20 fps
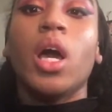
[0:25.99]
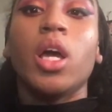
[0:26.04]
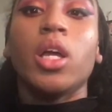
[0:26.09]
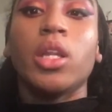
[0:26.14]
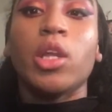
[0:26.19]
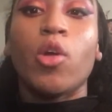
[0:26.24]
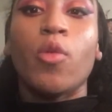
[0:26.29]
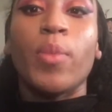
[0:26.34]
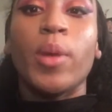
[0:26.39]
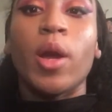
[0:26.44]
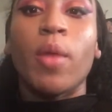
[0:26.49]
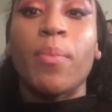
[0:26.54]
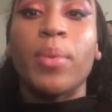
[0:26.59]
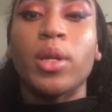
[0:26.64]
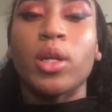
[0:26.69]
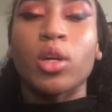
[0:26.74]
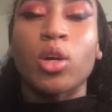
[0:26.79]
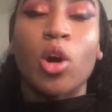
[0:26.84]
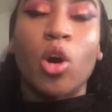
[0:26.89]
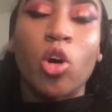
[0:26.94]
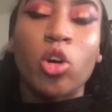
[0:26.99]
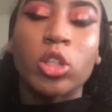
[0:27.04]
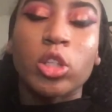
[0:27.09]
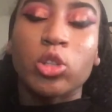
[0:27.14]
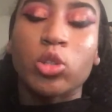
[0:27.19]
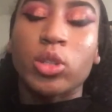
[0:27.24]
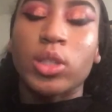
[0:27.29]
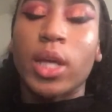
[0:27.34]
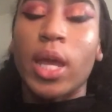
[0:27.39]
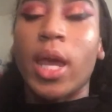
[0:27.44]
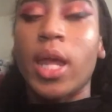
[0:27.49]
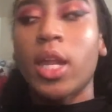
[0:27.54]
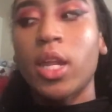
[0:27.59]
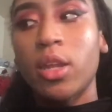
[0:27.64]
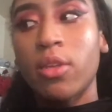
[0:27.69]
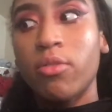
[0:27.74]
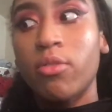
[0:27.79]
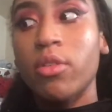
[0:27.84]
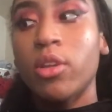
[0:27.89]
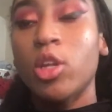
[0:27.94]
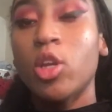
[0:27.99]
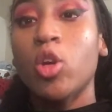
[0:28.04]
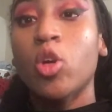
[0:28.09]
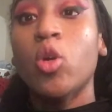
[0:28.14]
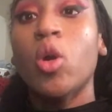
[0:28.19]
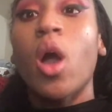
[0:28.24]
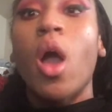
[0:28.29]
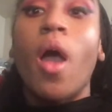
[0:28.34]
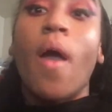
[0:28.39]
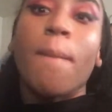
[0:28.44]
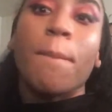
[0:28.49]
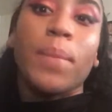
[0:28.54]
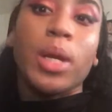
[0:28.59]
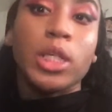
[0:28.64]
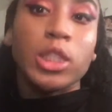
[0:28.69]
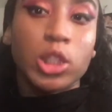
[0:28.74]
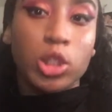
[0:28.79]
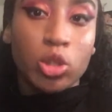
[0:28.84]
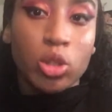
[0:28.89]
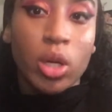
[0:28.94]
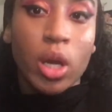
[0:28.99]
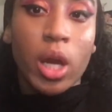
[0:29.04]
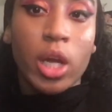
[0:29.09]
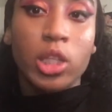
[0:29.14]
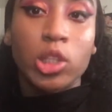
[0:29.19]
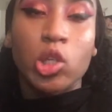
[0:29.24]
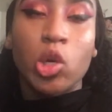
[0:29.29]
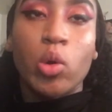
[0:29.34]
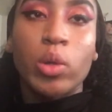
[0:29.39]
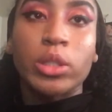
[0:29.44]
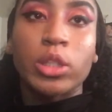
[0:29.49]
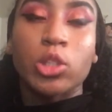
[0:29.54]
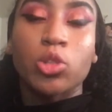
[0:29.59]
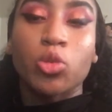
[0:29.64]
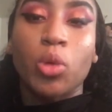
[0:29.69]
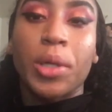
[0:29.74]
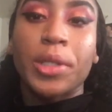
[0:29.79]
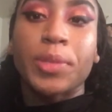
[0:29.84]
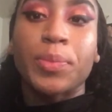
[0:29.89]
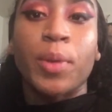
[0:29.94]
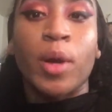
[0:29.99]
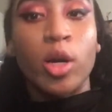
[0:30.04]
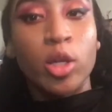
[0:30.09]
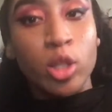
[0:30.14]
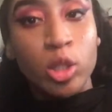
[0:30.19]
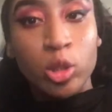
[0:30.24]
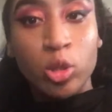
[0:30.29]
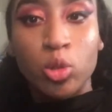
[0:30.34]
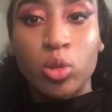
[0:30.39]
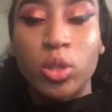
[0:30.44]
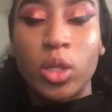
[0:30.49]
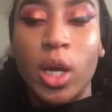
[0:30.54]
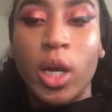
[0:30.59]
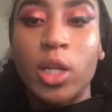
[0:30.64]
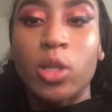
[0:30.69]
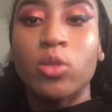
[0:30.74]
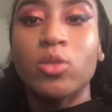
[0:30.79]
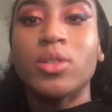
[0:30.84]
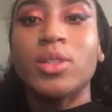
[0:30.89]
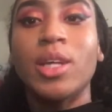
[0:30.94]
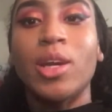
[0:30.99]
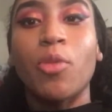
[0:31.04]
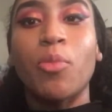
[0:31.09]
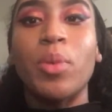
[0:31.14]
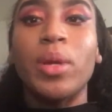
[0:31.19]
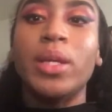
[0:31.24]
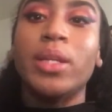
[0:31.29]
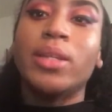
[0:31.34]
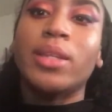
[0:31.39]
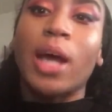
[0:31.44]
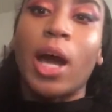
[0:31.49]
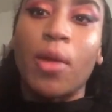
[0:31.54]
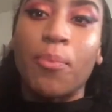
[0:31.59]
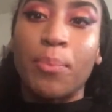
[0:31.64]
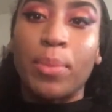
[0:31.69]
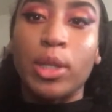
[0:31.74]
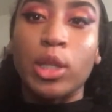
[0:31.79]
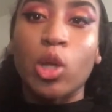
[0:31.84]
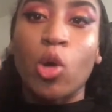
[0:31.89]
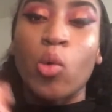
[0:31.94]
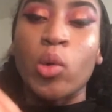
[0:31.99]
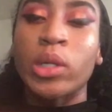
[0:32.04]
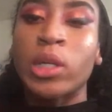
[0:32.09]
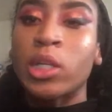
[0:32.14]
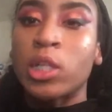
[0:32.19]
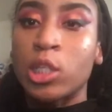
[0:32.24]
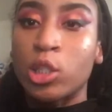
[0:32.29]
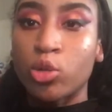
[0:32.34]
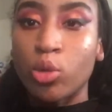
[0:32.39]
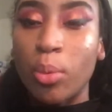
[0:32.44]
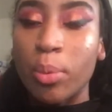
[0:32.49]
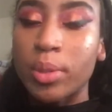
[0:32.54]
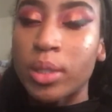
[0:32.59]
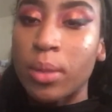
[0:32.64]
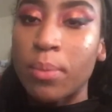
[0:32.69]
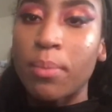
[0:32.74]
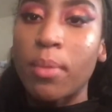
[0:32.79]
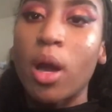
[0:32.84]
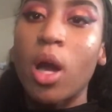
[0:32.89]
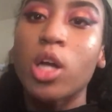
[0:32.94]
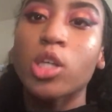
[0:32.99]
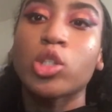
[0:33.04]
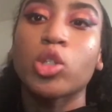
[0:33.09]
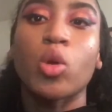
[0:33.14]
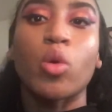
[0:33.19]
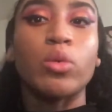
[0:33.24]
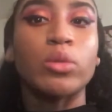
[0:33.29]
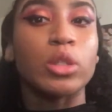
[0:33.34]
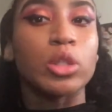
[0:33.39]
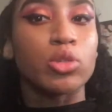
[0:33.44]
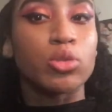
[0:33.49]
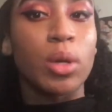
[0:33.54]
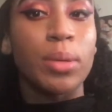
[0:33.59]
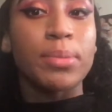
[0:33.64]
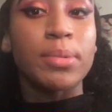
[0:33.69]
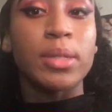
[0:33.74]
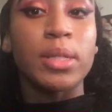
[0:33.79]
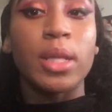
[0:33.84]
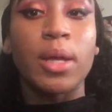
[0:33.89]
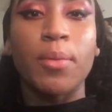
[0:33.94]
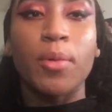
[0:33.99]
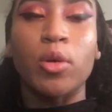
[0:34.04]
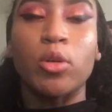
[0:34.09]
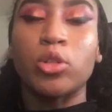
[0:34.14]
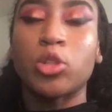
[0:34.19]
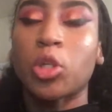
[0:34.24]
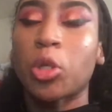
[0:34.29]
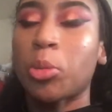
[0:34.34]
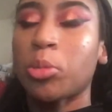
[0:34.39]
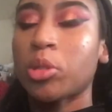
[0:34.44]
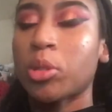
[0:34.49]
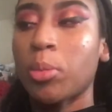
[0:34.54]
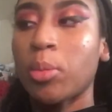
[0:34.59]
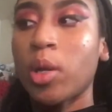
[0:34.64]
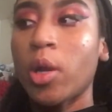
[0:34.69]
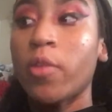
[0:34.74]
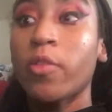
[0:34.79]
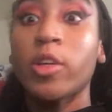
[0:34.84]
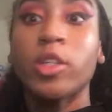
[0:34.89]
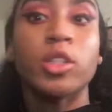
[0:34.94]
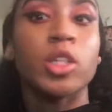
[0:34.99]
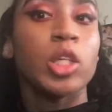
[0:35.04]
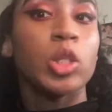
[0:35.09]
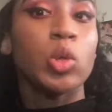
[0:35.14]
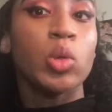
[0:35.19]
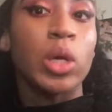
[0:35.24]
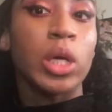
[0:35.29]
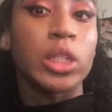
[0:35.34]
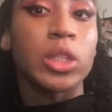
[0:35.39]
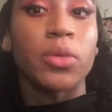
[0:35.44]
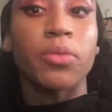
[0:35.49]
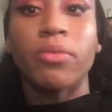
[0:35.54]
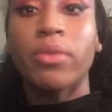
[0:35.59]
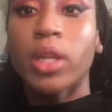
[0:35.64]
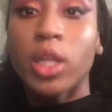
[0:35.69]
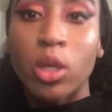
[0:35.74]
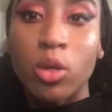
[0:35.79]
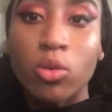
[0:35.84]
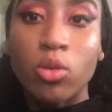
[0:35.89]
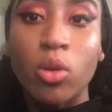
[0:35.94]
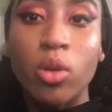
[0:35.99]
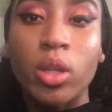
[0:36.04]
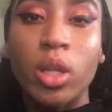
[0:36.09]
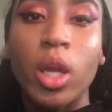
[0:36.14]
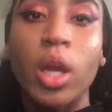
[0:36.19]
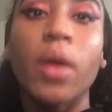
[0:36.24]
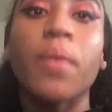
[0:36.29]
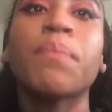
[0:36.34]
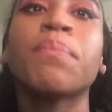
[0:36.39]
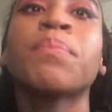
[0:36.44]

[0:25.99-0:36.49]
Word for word: They'll be up in the cards until the end of the video. Make sure you guys go and subscribe to my other two channels. They'll be down below in the description box. Go and subscribe to them. Go show them some love because they do got some videos on there.